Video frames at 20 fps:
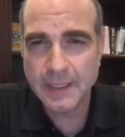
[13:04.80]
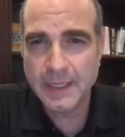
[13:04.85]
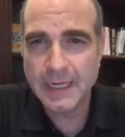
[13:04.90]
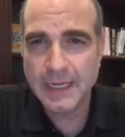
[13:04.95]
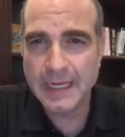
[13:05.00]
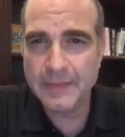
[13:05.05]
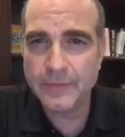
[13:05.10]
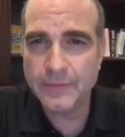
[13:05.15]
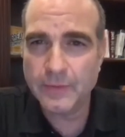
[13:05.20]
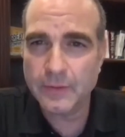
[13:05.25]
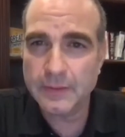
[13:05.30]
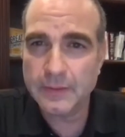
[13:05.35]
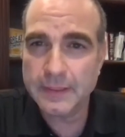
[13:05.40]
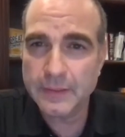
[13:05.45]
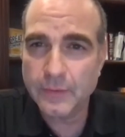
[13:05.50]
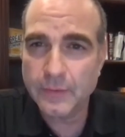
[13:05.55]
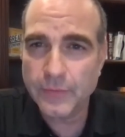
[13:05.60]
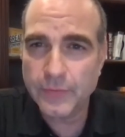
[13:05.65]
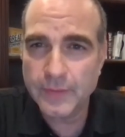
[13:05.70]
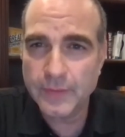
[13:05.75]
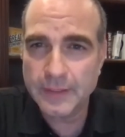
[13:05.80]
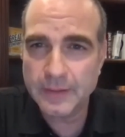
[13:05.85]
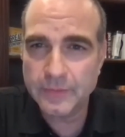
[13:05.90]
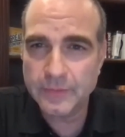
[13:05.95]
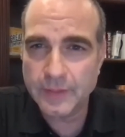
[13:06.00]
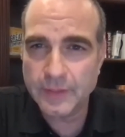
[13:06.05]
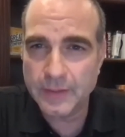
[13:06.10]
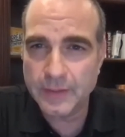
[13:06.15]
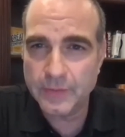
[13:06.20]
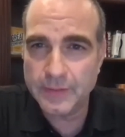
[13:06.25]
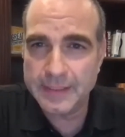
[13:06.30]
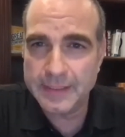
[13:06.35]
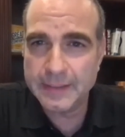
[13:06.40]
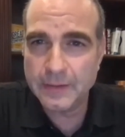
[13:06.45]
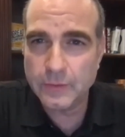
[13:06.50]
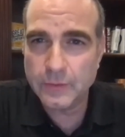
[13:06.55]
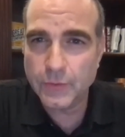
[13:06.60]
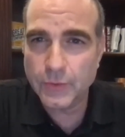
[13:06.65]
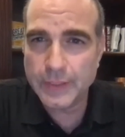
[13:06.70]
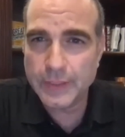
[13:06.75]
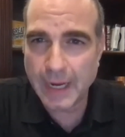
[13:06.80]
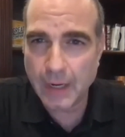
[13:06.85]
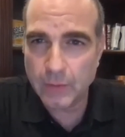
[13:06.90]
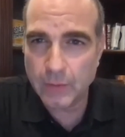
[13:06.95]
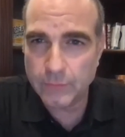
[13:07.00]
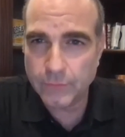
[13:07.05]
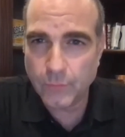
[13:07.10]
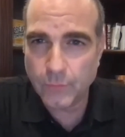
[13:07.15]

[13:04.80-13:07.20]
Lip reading: And there are little things that you need to look out